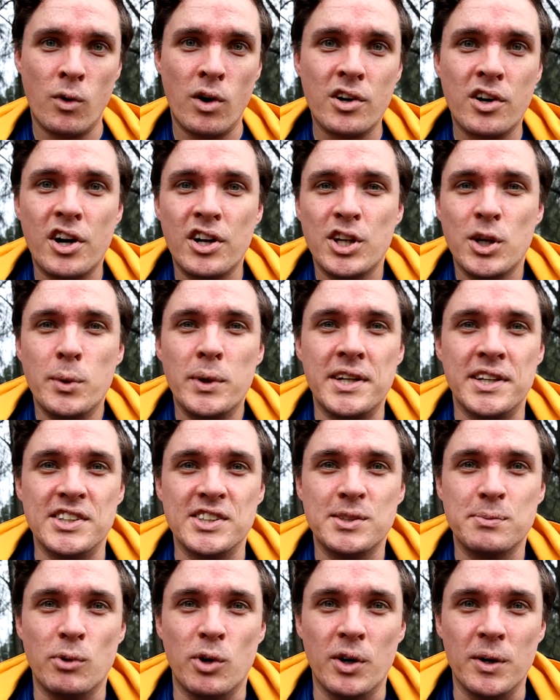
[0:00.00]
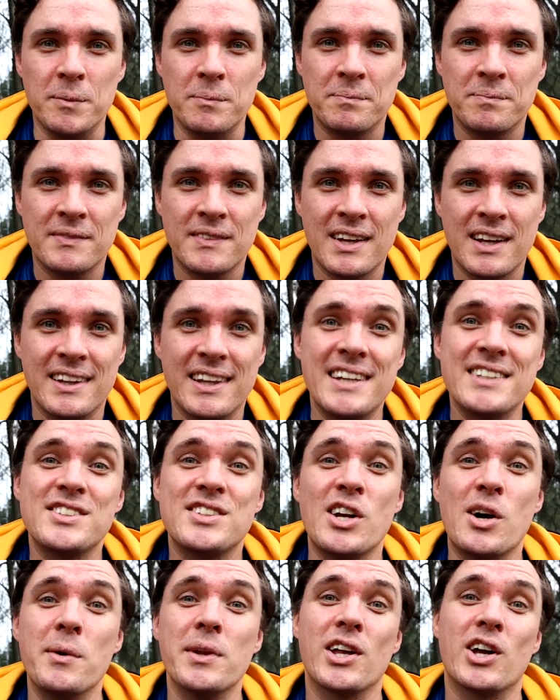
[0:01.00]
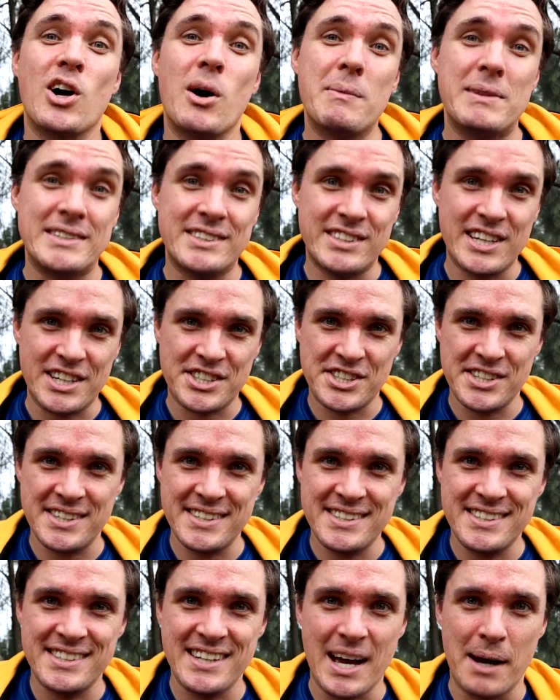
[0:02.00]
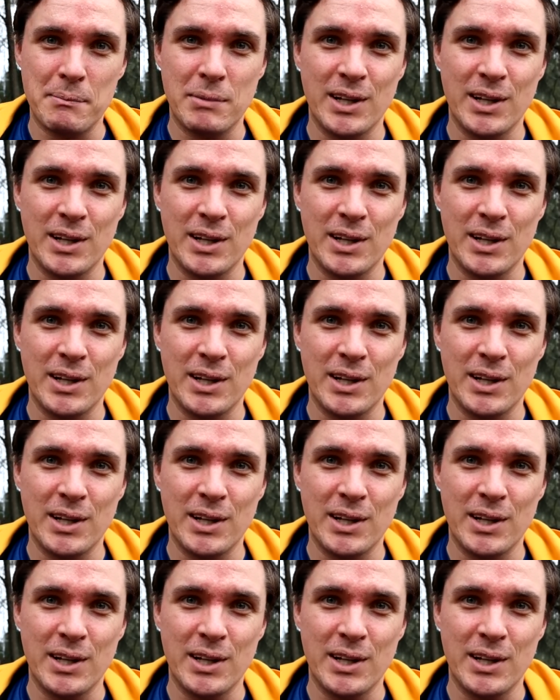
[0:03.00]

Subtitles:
What got you into the sport? Let us know in the comments section down